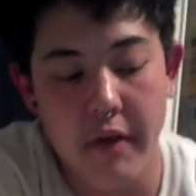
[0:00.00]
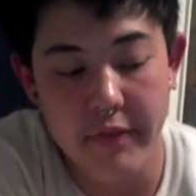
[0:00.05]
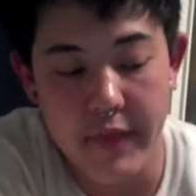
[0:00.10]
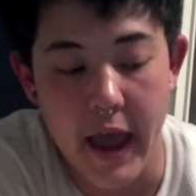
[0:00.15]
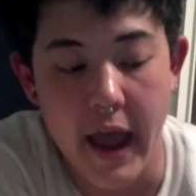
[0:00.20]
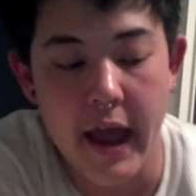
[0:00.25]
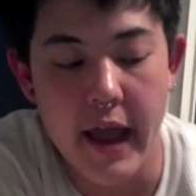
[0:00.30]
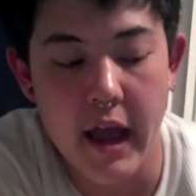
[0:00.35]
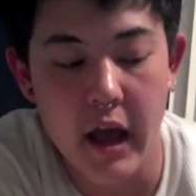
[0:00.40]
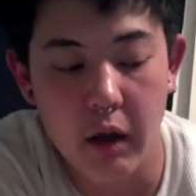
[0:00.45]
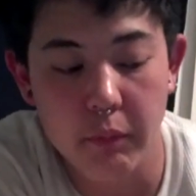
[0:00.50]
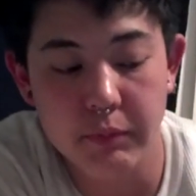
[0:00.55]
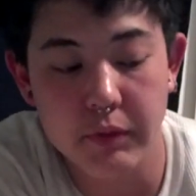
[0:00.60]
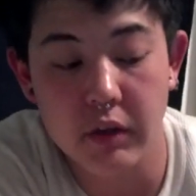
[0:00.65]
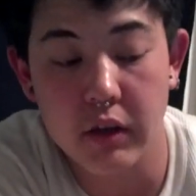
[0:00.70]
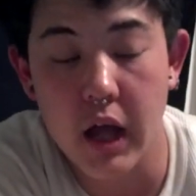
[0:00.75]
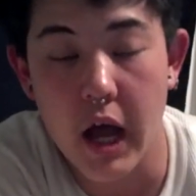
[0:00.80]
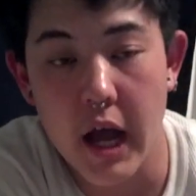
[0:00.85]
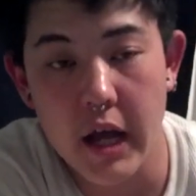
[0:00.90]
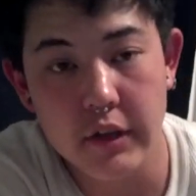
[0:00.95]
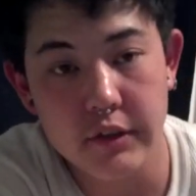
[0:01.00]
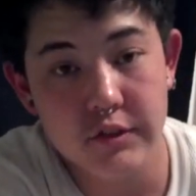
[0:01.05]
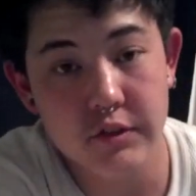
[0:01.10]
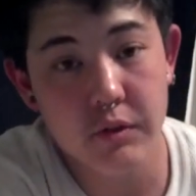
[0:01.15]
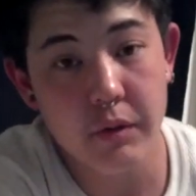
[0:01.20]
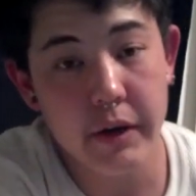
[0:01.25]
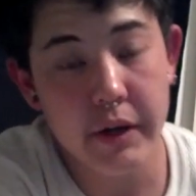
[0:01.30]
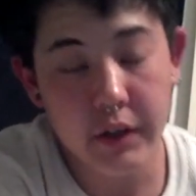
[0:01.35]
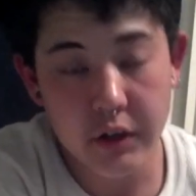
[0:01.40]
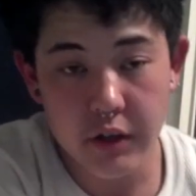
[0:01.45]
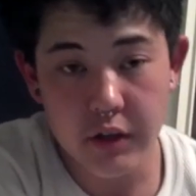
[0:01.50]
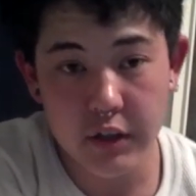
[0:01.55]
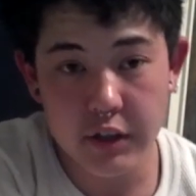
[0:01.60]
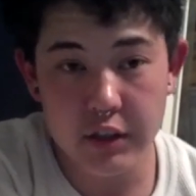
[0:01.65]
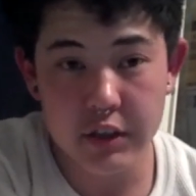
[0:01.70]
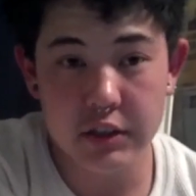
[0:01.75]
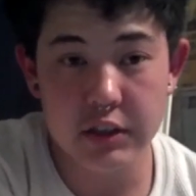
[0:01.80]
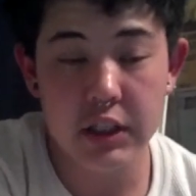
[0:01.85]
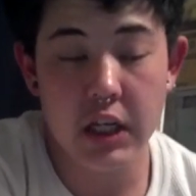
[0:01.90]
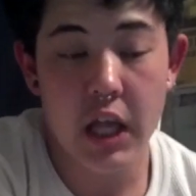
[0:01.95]
That helped a lot. So I
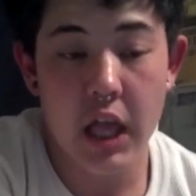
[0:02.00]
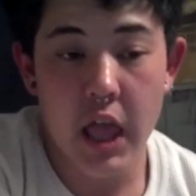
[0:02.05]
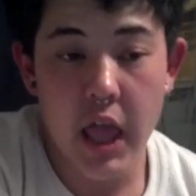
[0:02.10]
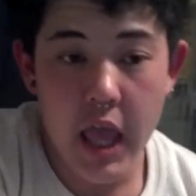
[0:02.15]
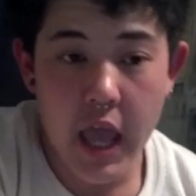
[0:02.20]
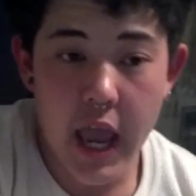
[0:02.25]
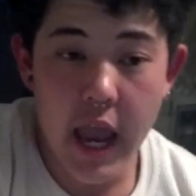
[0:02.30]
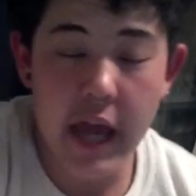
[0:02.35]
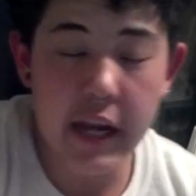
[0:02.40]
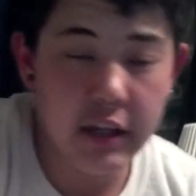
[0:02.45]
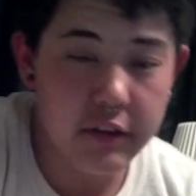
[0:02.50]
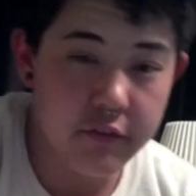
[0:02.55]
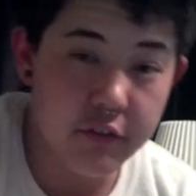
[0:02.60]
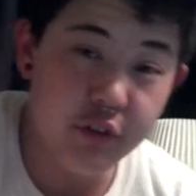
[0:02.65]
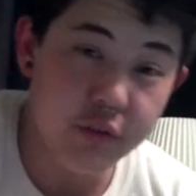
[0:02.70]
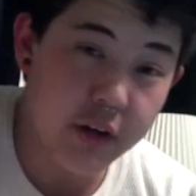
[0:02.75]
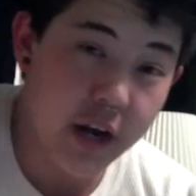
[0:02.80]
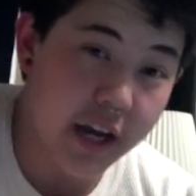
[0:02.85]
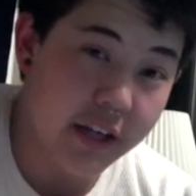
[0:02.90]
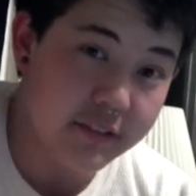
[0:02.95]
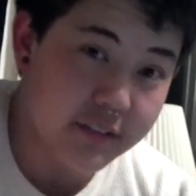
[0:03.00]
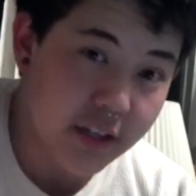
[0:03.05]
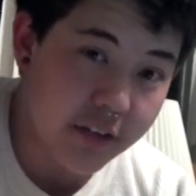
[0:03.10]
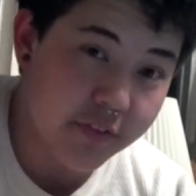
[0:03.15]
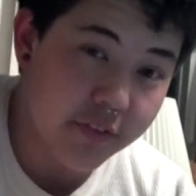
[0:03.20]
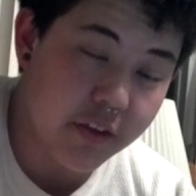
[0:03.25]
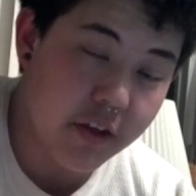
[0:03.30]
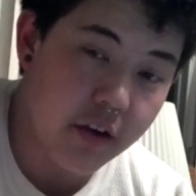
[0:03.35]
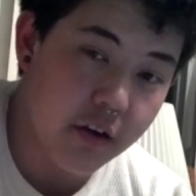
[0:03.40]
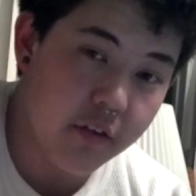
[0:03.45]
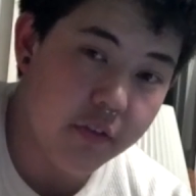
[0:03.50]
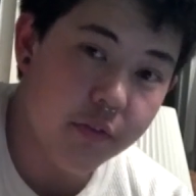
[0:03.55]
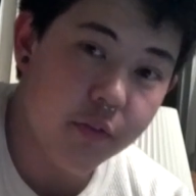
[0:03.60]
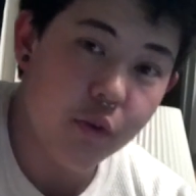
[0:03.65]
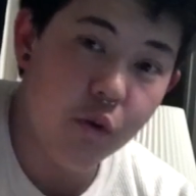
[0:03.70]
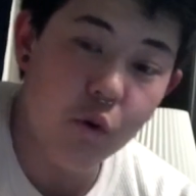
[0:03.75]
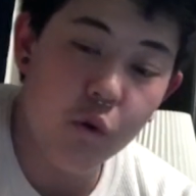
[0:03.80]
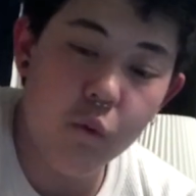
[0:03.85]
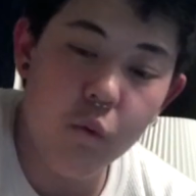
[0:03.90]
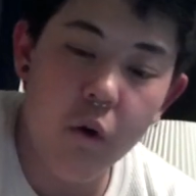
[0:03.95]
encourage any of you guys out there
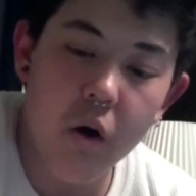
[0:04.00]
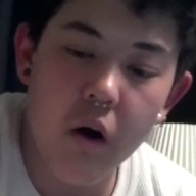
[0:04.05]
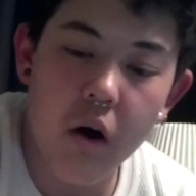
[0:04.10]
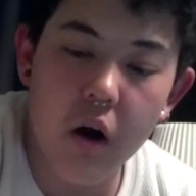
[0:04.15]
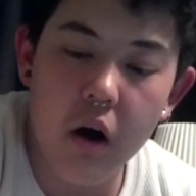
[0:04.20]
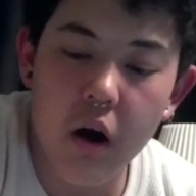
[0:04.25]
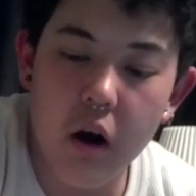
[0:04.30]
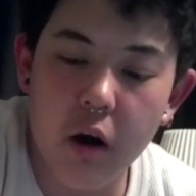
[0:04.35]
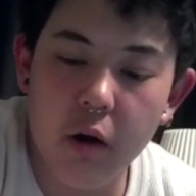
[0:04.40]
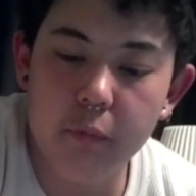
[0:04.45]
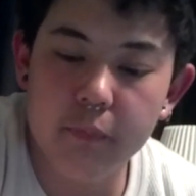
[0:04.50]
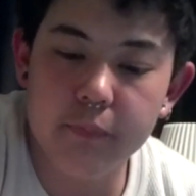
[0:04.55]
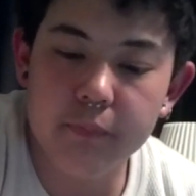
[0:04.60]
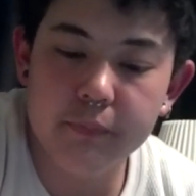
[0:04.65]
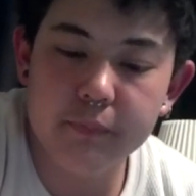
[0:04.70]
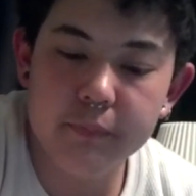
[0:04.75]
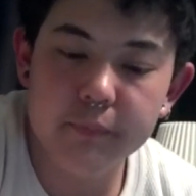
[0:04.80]
who are